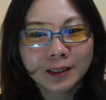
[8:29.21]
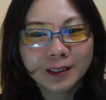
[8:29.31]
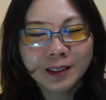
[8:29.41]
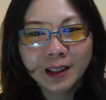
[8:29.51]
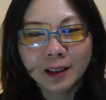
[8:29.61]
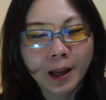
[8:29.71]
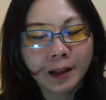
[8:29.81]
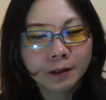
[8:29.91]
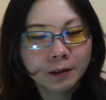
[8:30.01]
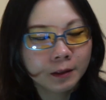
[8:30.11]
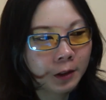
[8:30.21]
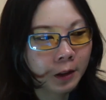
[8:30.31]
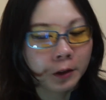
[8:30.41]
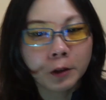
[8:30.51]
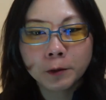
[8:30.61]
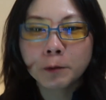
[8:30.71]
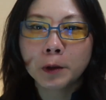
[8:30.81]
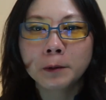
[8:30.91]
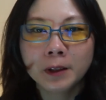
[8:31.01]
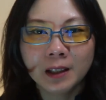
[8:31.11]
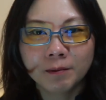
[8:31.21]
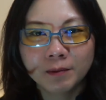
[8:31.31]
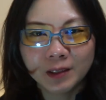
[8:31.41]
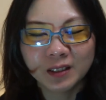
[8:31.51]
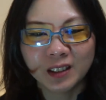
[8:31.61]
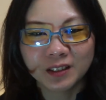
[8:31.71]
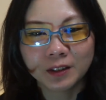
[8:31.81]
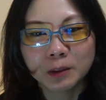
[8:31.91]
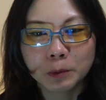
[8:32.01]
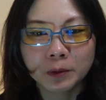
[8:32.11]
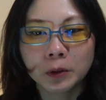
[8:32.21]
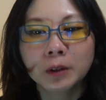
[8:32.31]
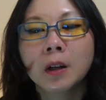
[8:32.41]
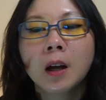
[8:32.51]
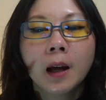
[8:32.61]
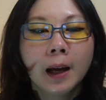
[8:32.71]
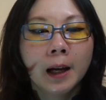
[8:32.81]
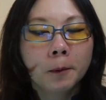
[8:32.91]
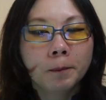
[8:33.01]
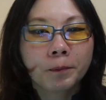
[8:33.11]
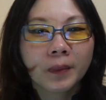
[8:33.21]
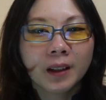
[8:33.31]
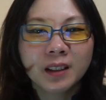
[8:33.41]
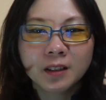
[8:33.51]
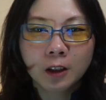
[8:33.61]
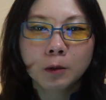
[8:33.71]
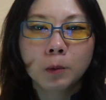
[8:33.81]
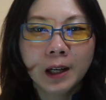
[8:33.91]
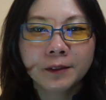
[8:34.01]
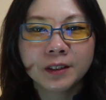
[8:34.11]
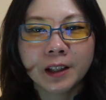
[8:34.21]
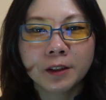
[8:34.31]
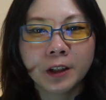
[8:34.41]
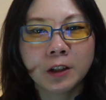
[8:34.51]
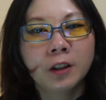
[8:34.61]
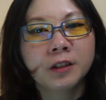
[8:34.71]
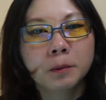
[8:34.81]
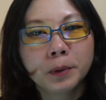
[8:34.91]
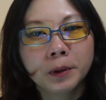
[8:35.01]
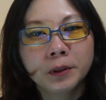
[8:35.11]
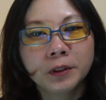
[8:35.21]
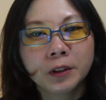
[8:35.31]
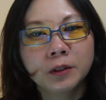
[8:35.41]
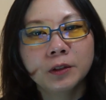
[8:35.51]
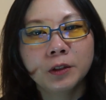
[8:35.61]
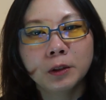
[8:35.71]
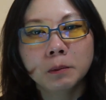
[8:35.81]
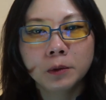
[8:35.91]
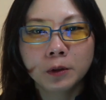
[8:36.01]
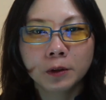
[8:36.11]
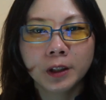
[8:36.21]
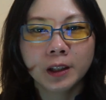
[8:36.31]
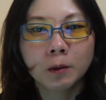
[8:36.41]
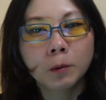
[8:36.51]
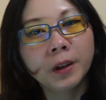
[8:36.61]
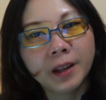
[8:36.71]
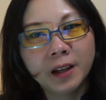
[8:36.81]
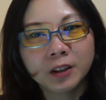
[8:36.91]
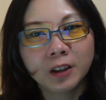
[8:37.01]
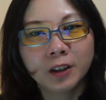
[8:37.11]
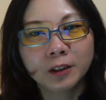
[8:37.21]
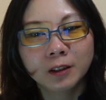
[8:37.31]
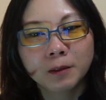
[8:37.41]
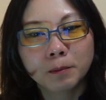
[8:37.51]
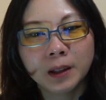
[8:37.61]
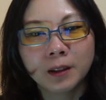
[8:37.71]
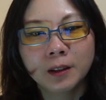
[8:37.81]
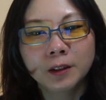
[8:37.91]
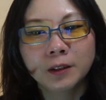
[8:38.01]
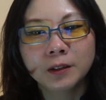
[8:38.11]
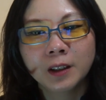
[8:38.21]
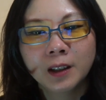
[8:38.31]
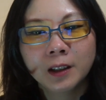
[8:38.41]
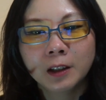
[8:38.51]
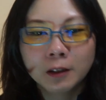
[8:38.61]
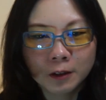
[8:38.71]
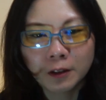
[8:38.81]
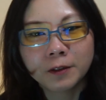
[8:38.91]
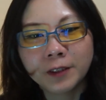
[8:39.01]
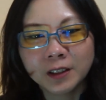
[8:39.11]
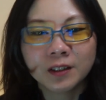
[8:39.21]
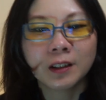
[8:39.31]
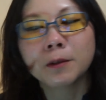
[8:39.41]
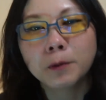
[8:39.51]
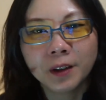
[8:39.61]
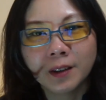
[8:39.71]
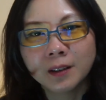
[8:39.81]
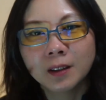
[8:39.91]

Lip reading: yeah, and you've probably discussed this before. There's an old wives' tale that you're not supposed to consume durian with alcohol because all the fun stuff with